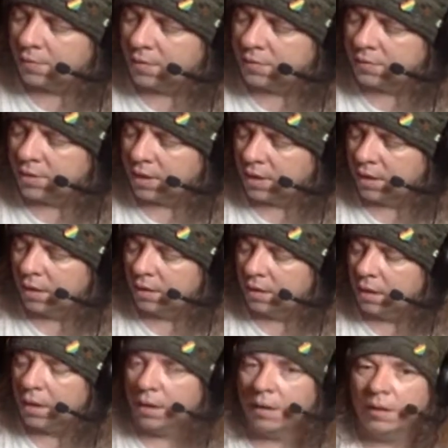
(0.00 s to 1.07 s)
as far as
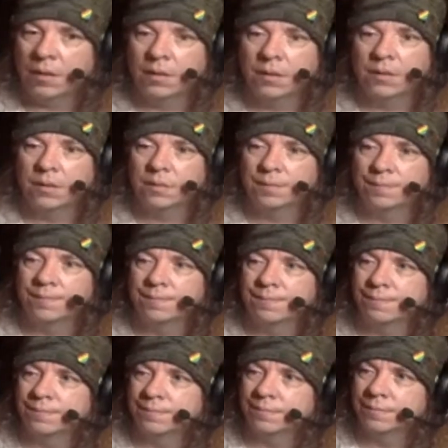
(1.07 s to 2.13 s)
dating, I
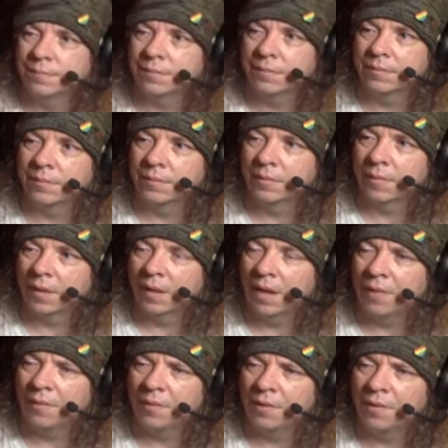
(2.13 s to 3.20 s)

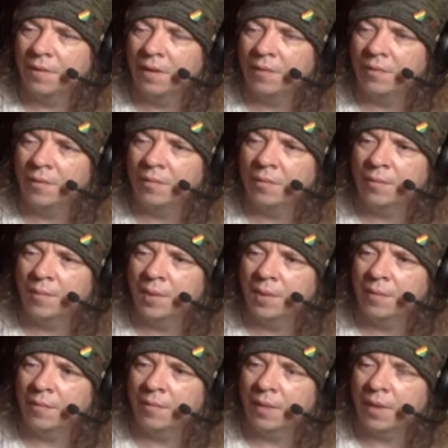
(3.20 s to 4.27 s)
don't know where to
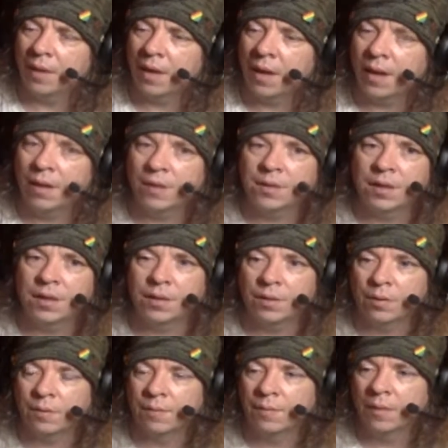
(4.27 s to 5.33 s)
begin with that. I had
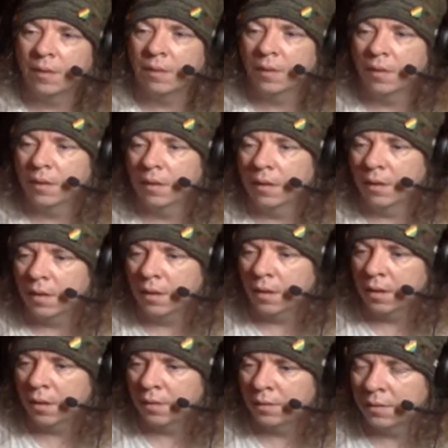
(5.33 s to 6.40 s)
Tinder
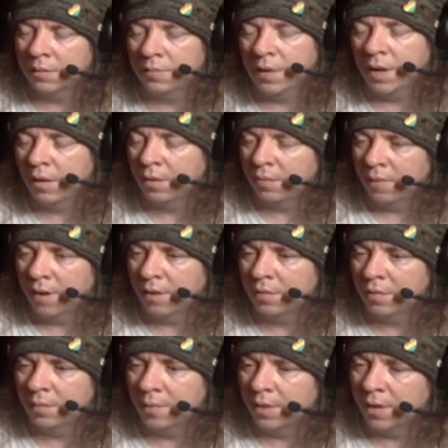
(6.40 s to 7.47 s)
and well, I had
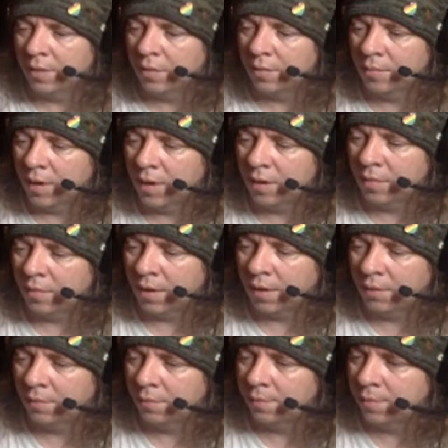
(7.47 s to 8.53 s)
Grinder, but I don't know why I had
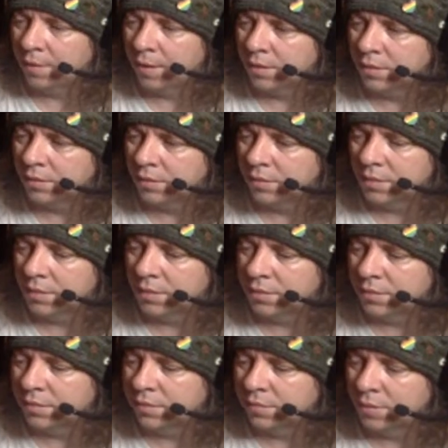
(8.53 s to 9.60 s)
Grinder because
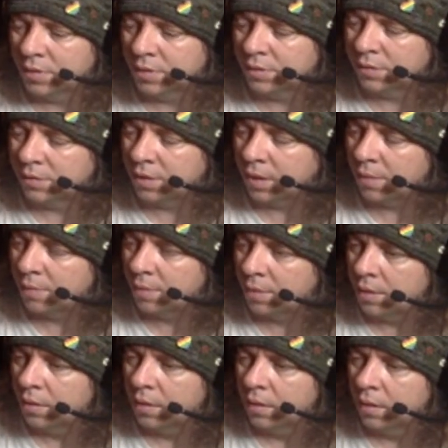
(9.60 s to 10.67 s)
that's a waste of time.
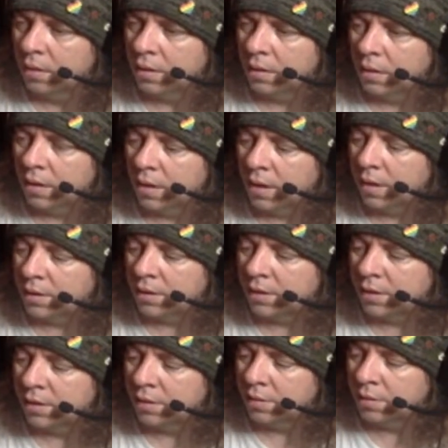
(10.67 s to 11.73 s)
But I had
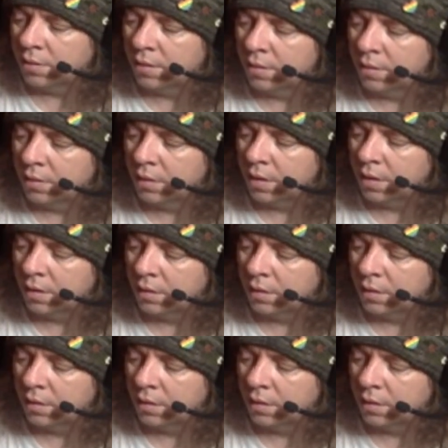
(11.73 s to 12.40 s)
Tinder and